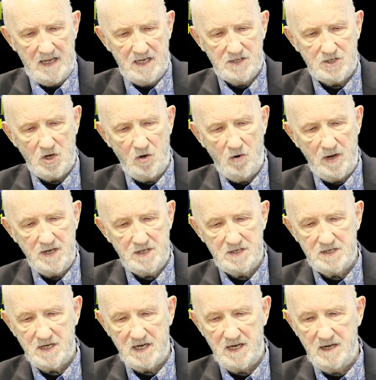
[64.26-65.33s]
So
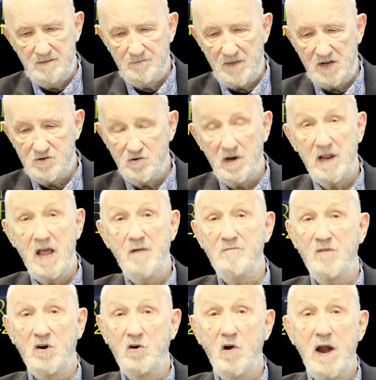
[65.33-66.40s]
it's really up
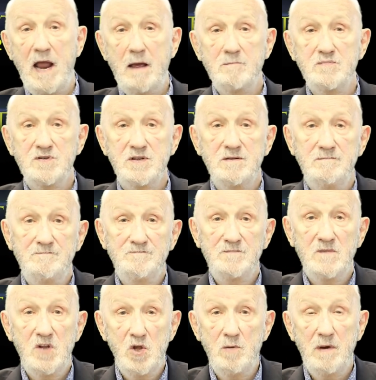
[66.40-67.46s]
for grabs,
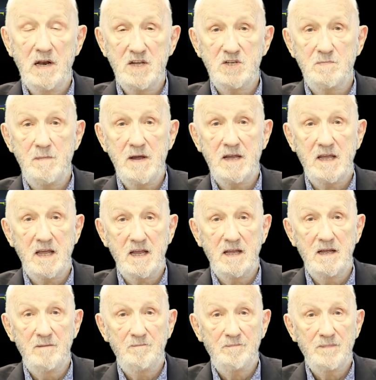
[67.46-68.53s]
humanly speaking.
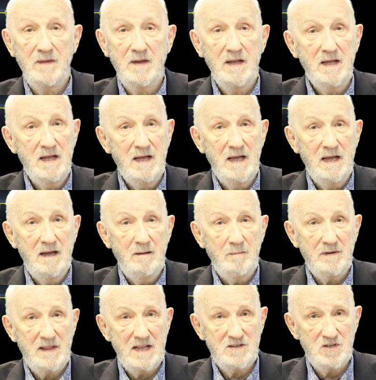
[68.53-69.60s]

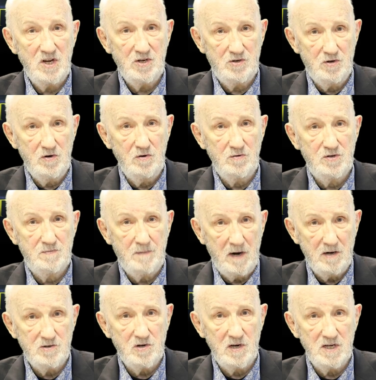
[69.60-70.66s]
But that's not true
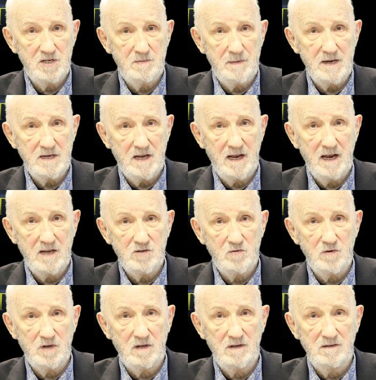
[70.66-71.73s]
spiritually speaking, as
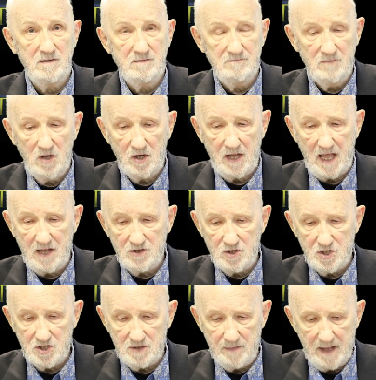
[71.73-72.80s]
we'll look at in
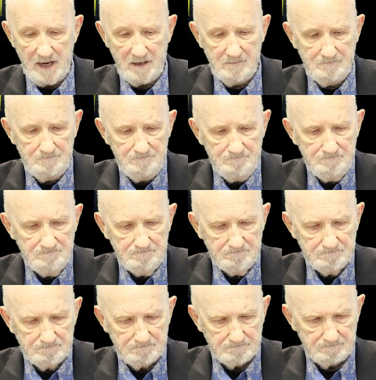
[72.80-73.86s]
just a minute.
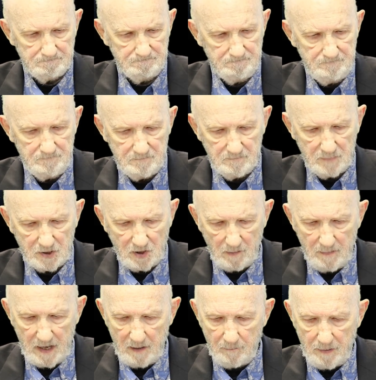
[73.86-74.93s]
But there are
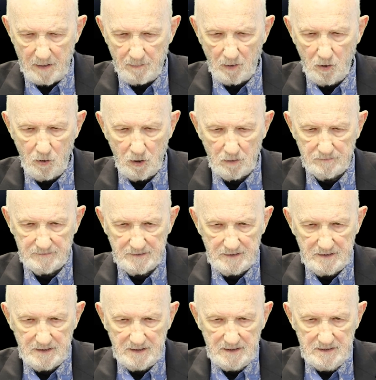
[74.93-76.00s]
many people who have
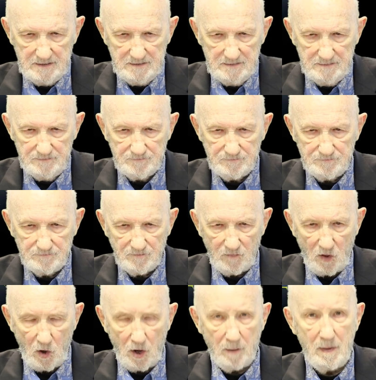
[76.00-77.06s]

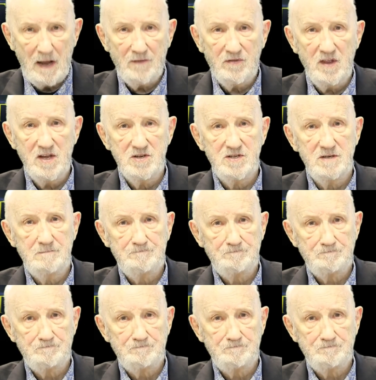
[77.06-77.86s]
thought about this